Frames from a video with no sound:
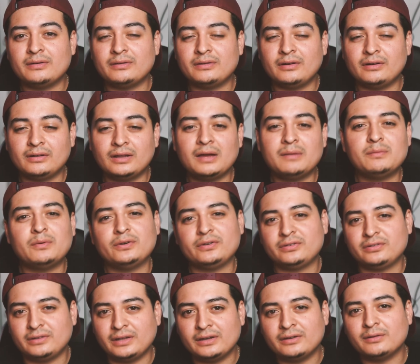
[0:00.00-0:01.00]
They're a lot more
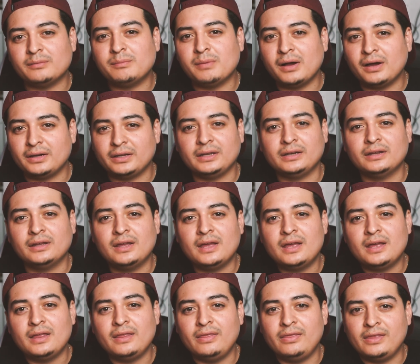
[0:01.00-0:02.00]
slender bodied
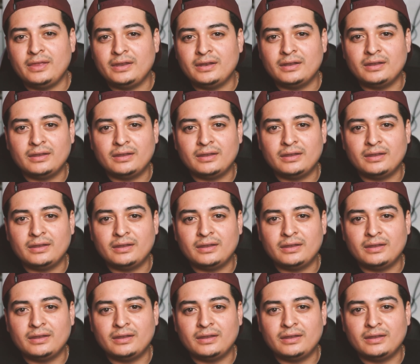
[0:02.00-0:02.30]
than